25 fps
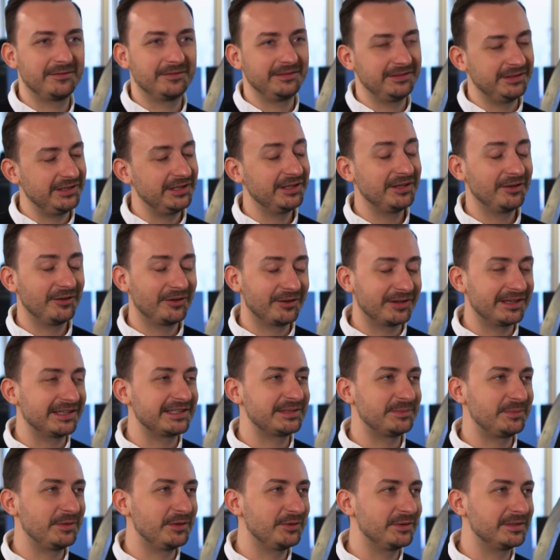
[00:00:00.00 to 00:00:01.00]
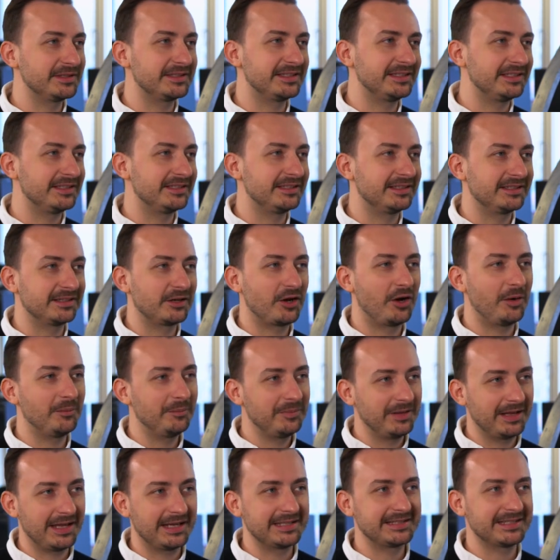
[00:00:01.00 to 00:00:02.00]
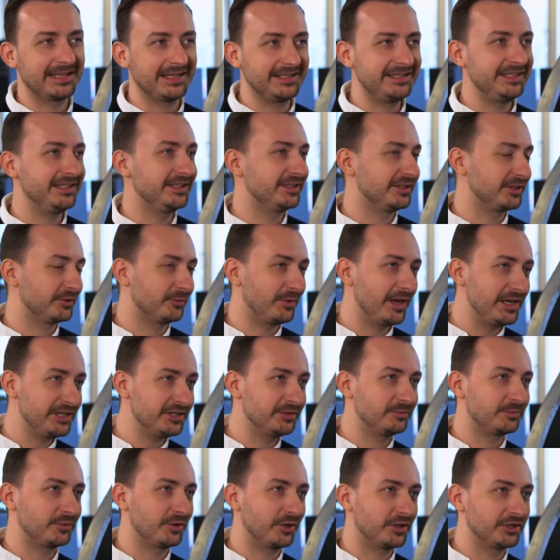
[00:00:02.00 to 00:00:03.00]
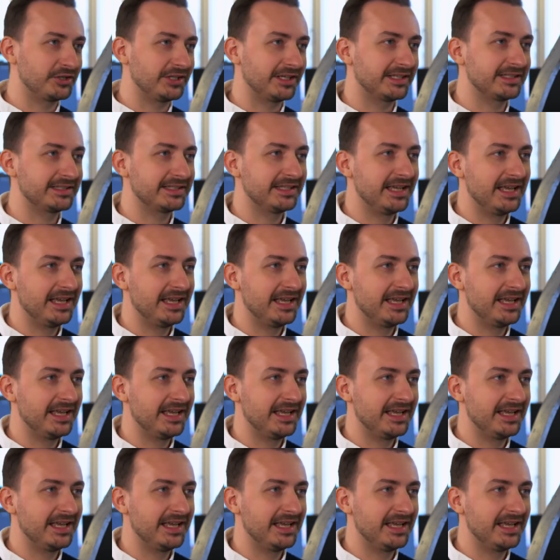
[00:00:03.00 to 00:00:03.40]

year-long experience in complex IT integration projects,